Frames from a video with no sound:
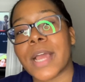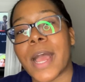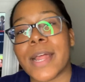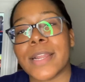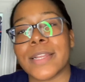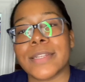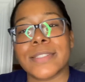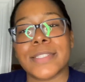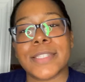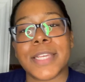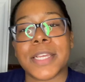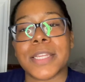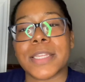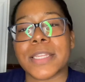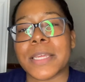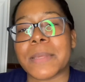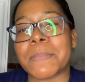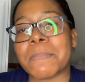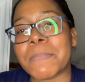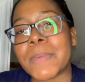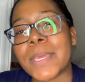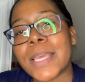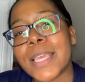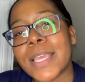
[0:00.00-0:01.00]
I didn't say
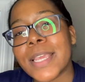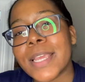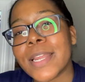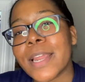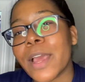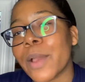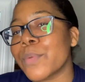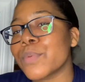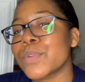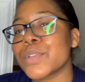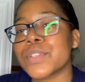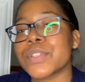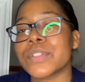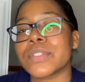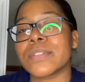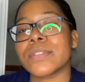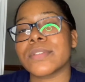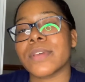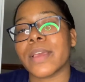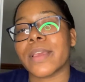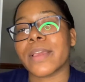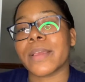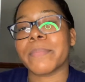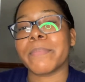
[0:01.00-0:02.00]
anything mean. I was just
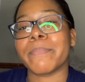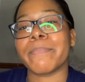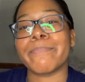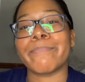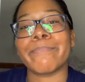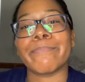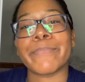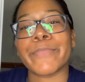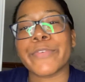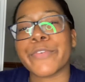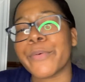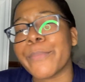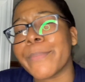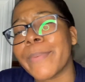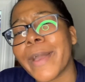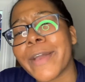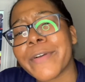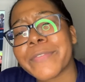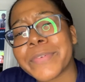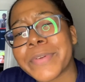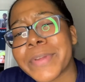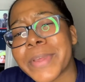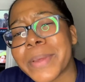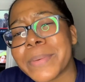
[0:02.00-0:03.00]
like I feel
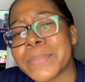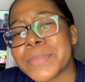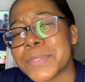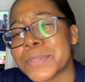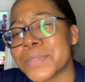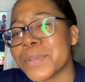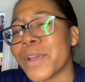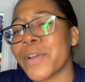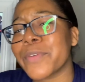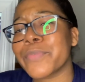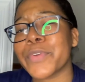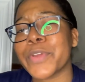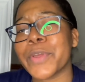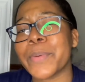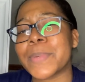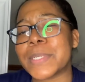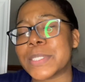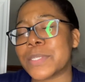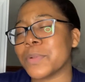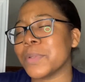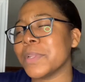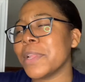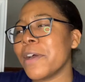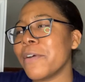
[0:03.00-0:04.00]
bad for him, sorry for him, I
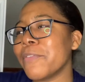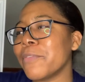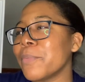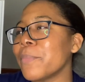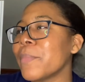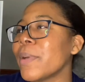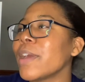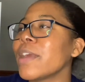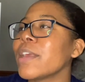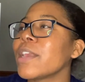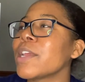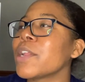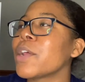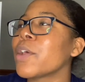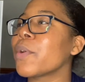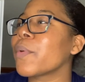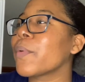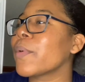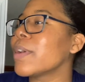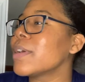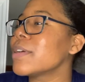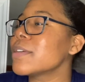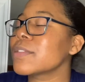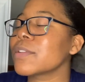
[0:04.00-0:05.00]
still love him, you know,
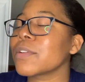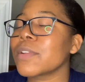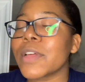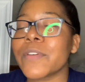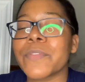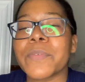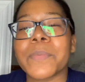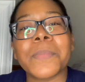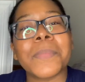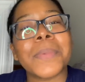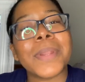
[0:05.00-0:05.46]
still love him